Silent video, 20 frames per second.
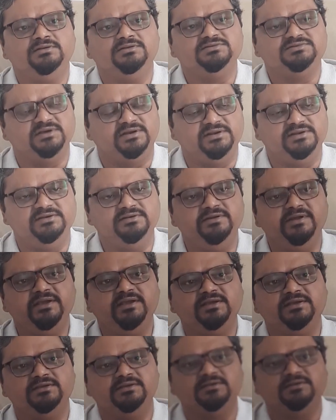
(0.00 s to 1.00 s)
Suddenly,
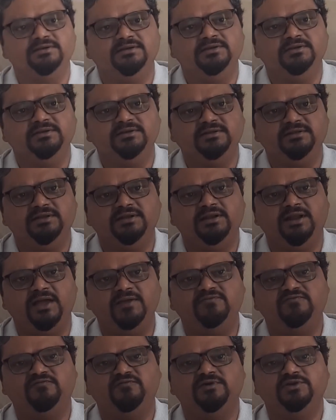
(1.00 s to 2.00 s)
their
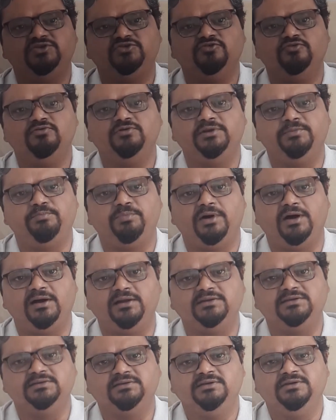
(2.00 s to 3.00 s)
lives were torn
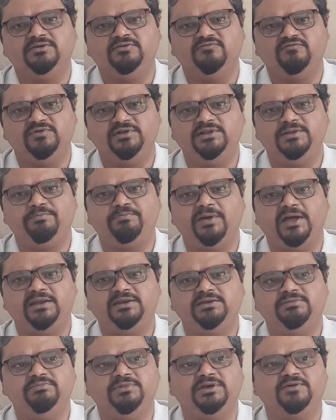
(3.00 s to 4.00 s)
apart when the
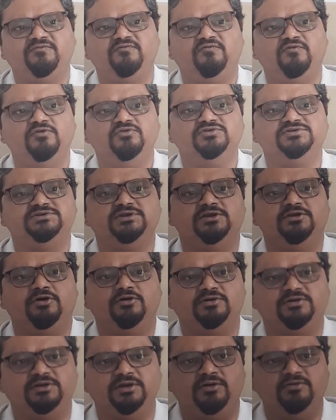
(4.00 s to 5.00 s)
pandemic forced a
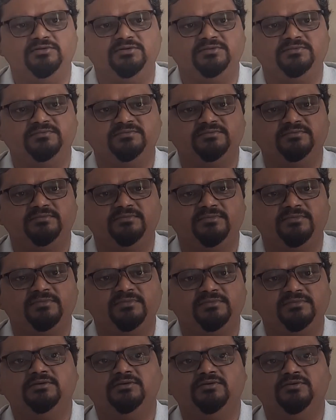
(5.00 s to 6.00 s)
lockdown.
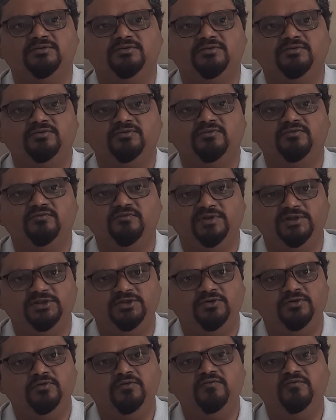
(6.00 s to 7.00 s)
With
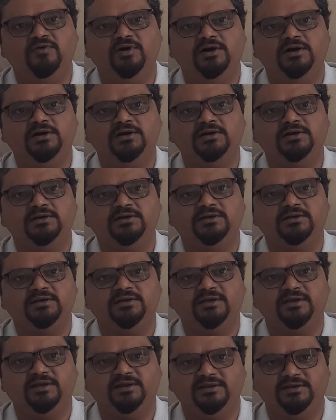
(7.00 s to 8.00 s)
no work
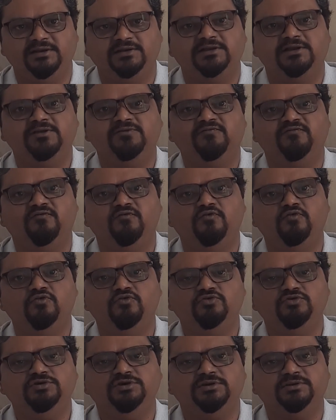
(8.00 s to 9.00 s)
and little
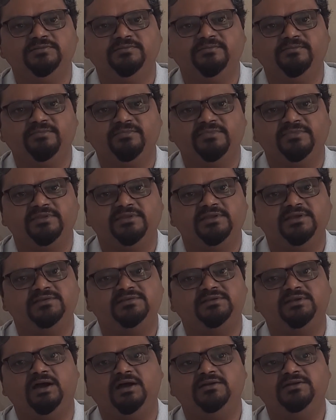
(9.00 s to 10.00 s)
food, they
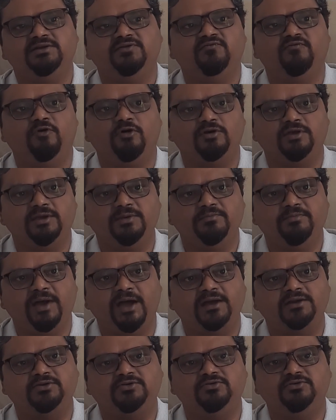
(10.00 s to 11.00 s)
started walking
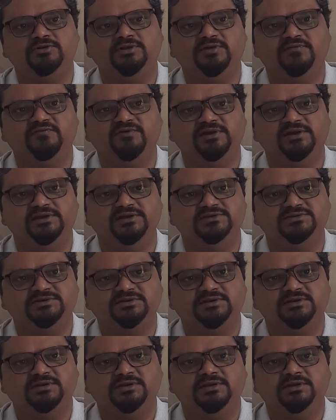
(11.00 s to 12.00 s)
back to their
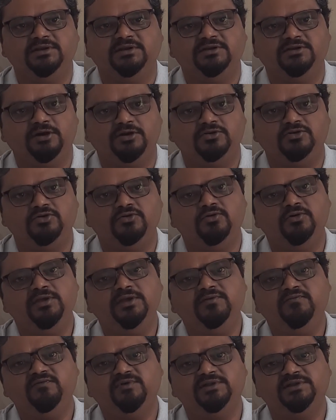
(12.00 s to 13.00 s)
village, not
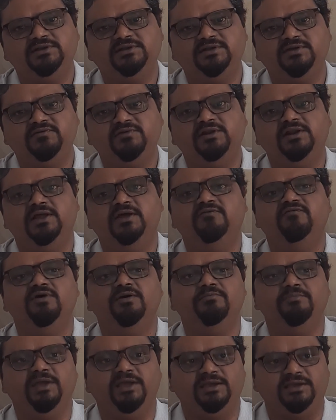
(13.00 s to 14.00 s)
knowing whether they will
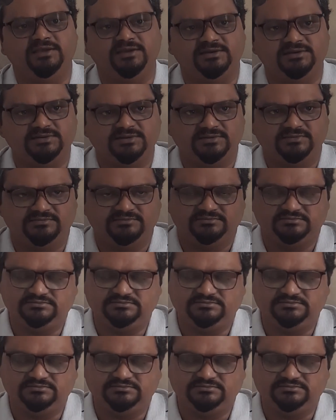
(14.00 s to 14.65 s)
ever make it.